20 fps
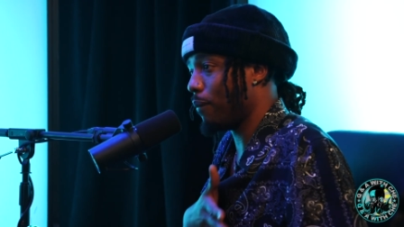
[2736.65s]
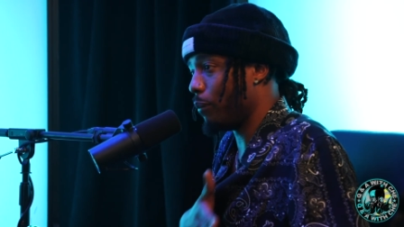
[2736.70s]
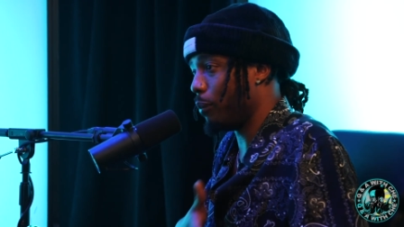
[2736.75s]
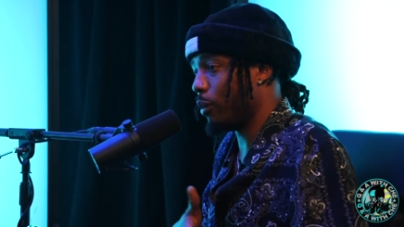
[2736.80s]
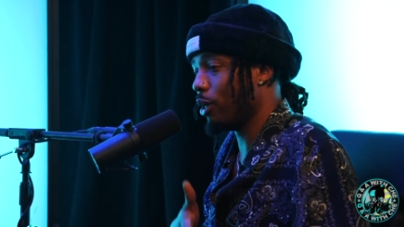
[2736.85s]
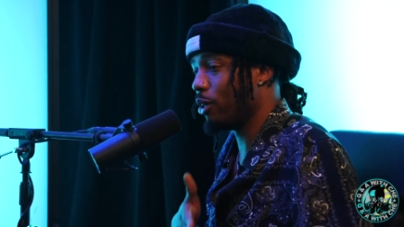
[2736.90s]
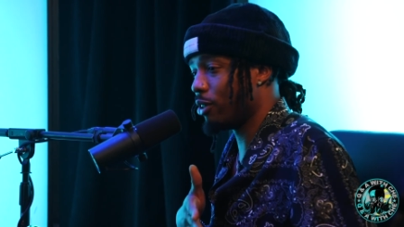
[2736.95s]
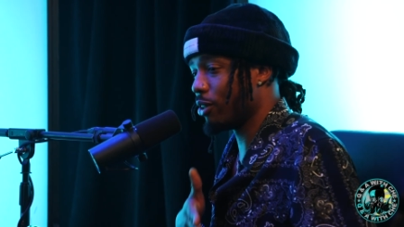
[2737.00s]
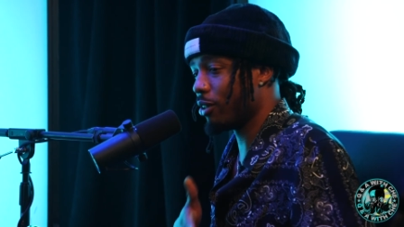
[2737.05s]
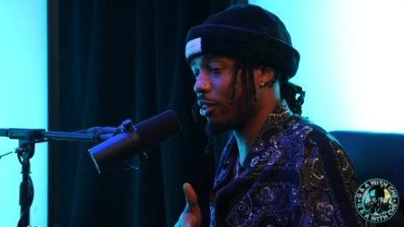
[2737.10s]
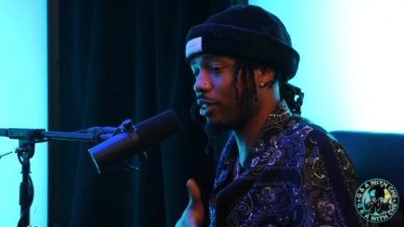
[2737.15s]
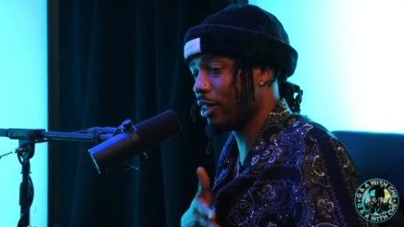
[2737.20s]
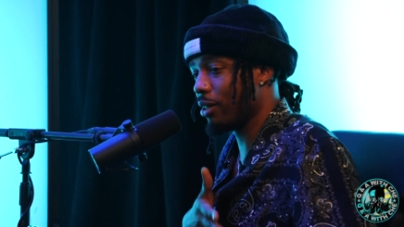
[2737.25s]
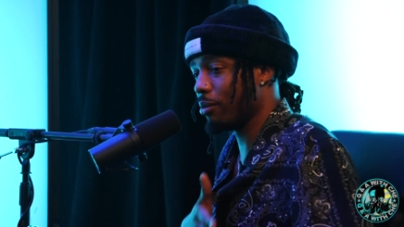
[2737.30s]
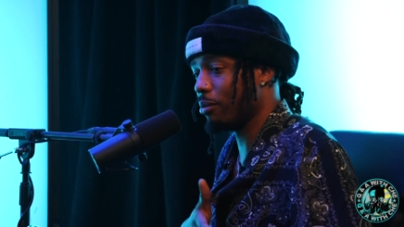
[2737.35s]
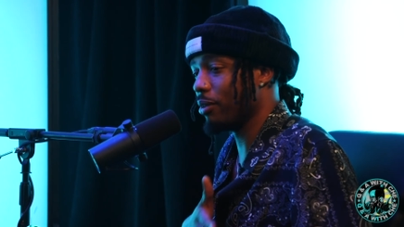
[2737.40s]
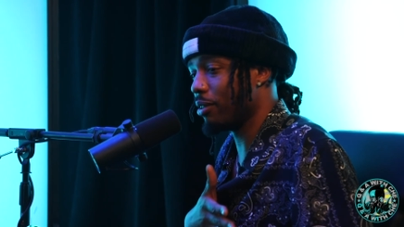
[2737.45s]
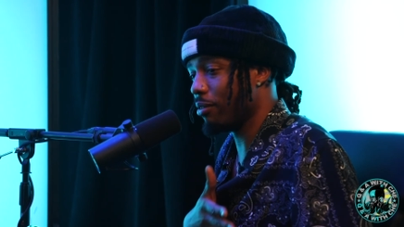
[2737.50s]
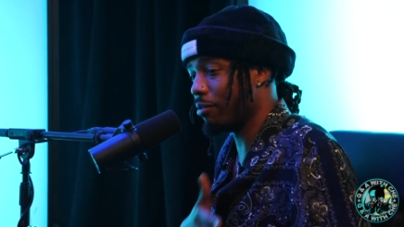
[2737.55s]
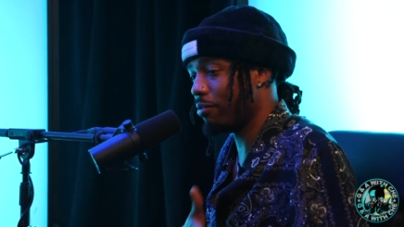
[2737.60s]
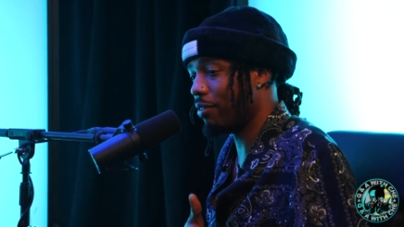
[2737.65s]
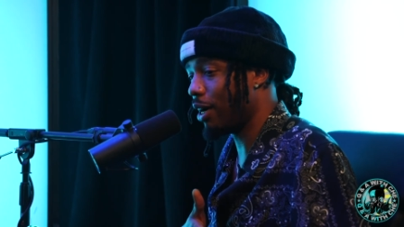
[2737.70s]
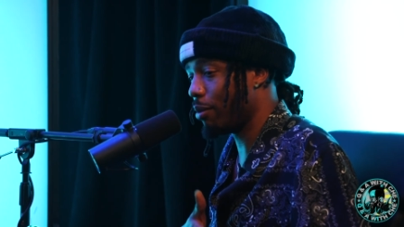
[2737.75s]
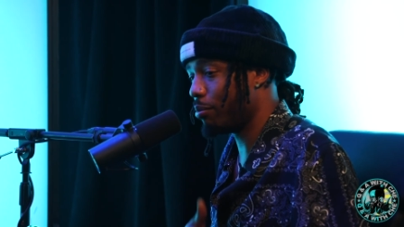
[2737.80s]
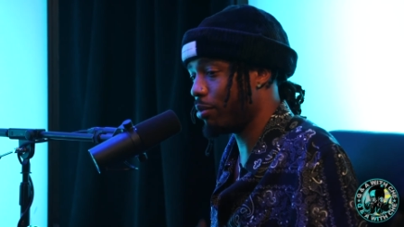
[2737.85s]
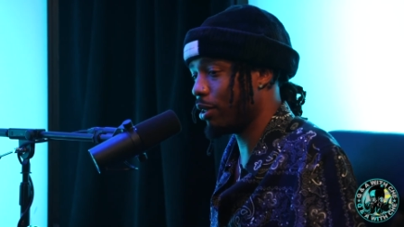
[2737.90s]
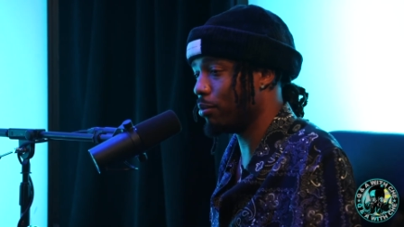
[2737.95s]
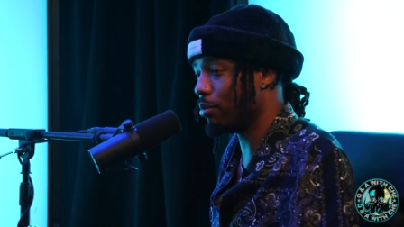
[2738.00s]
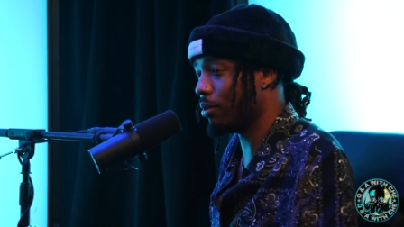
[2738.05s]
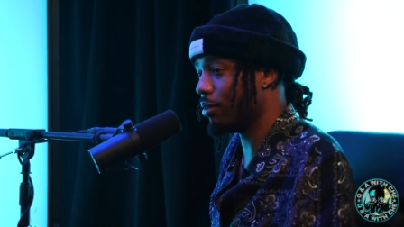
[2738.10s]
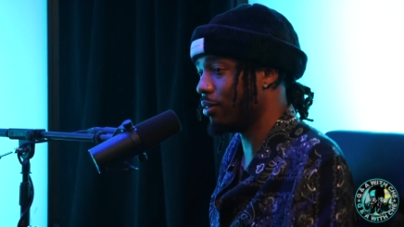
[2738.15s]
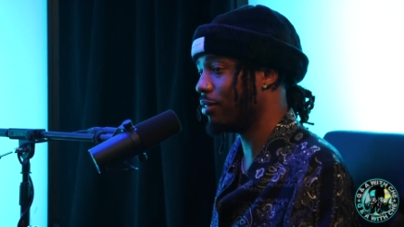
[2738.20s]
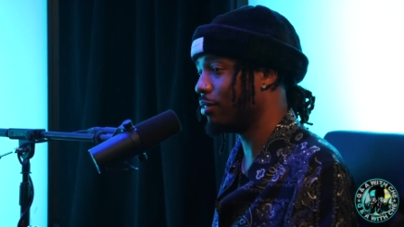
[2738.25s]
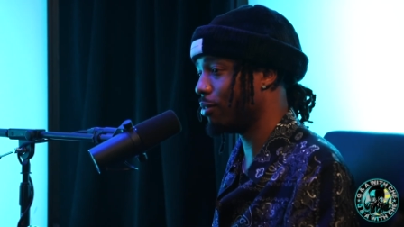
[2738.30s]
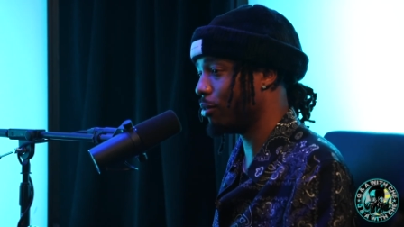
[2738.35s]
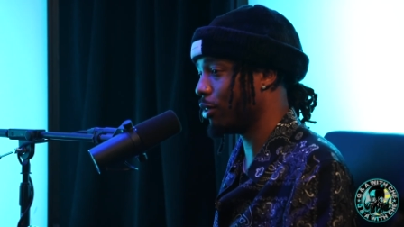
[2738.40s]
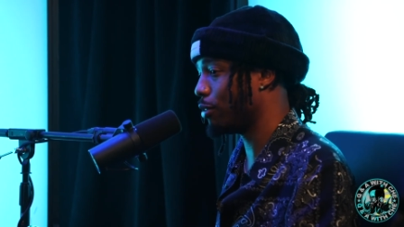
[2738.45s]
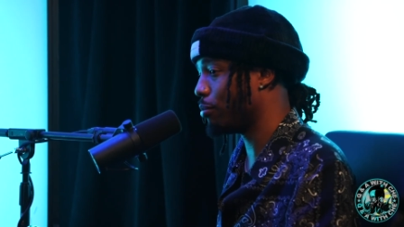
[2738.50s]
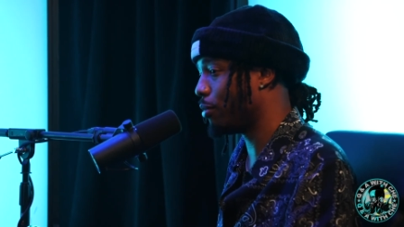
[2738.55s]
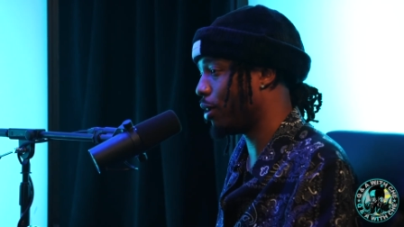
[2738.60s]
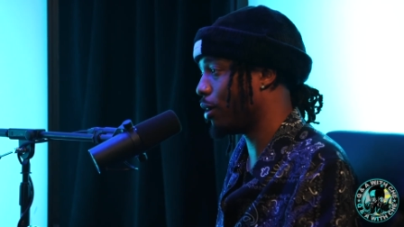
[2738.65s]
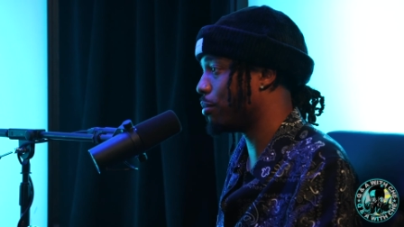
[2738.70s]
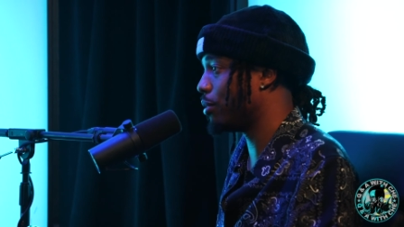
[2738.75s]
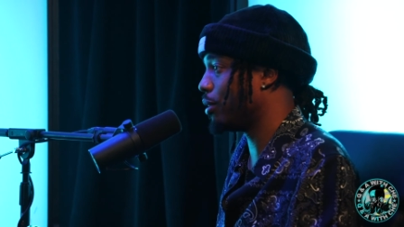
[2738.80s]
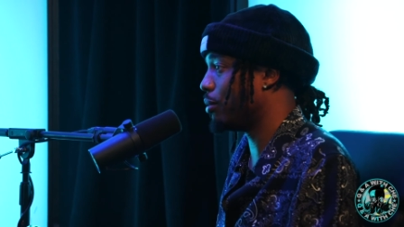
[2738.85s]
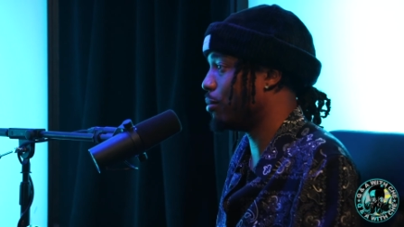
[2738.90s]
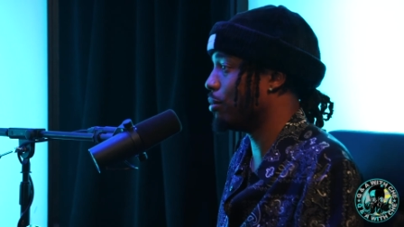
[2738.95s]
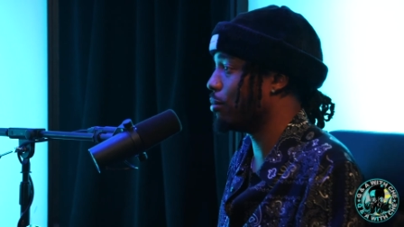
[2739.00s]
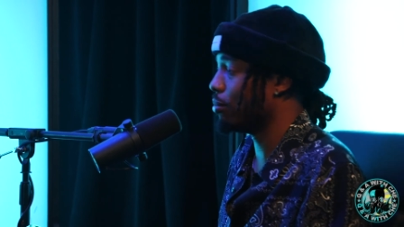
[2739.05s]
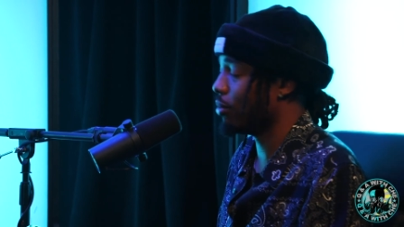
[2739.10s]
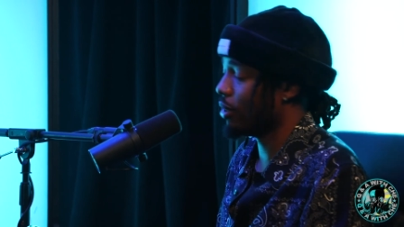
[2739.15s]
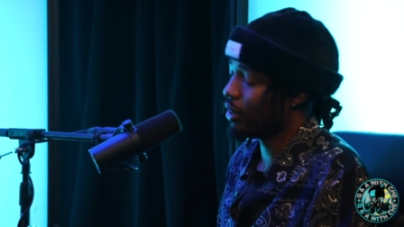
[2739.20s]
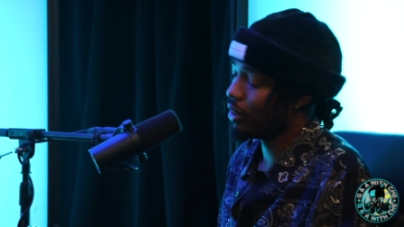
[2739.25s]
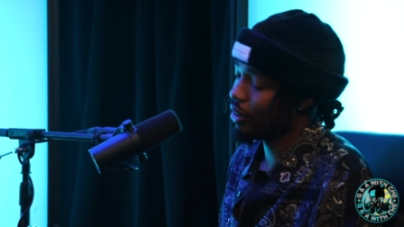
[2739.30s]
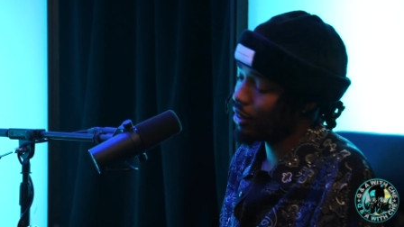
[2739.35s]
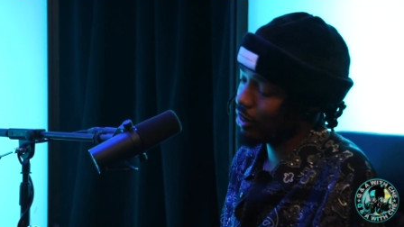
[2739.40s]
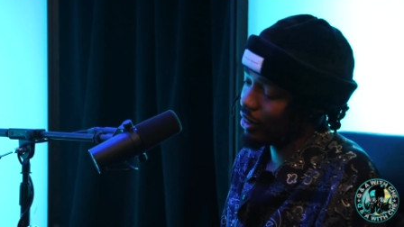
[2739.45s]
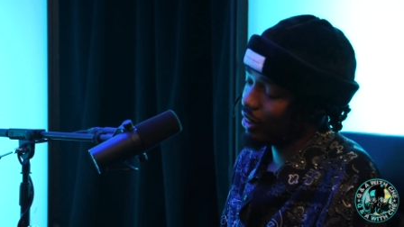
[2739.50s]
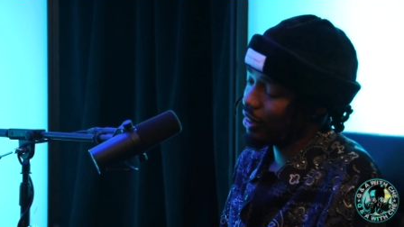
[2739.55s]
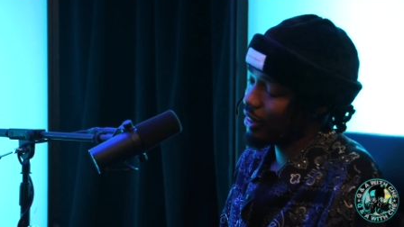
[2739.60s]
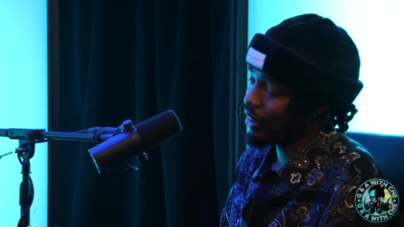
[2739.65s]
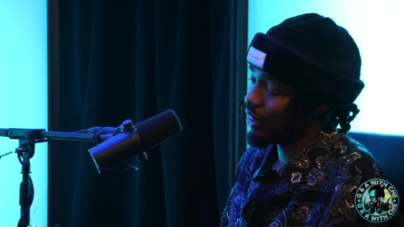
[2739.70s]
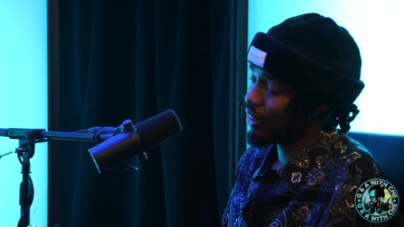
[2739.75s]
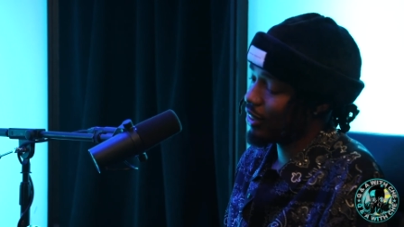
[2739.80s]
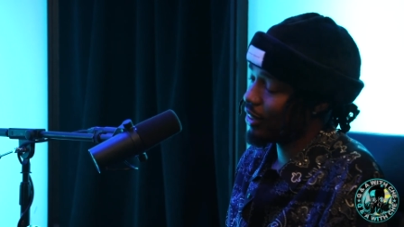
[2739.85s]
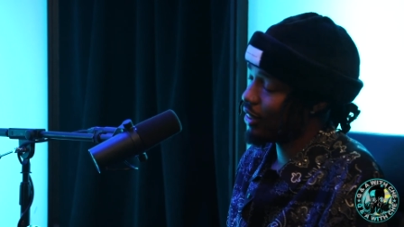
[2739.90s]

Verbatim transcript: build your ship with some five people, with yeah. smart people. Bro.